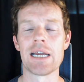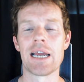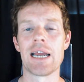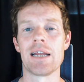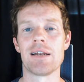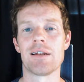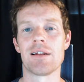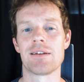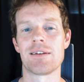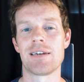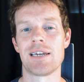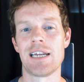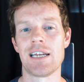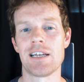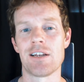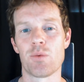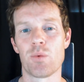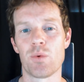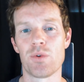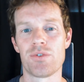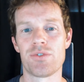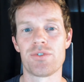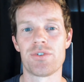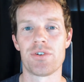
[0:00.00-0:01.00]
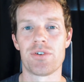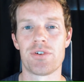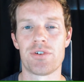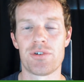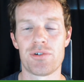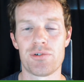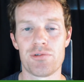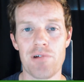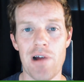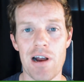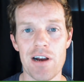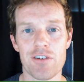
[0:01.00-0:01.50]
and the 10th was to
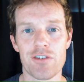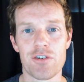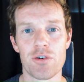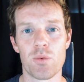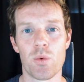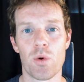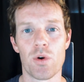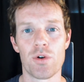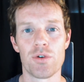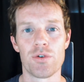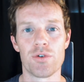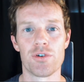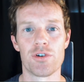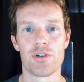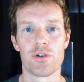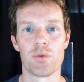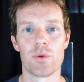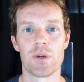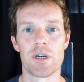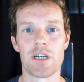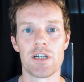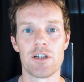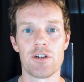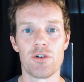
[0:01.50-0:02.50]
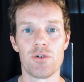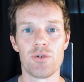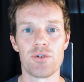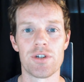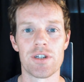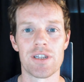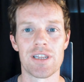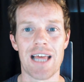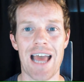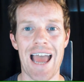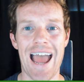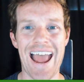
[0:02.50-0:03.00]
structure what you're doing
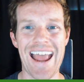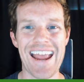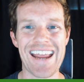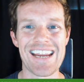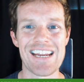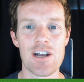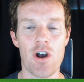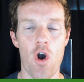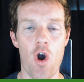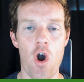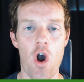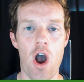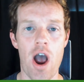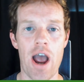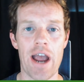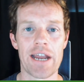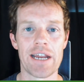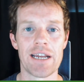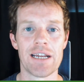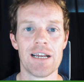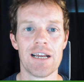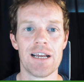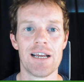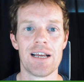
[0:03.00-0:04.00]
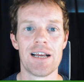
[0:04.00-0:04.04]
using the AIDA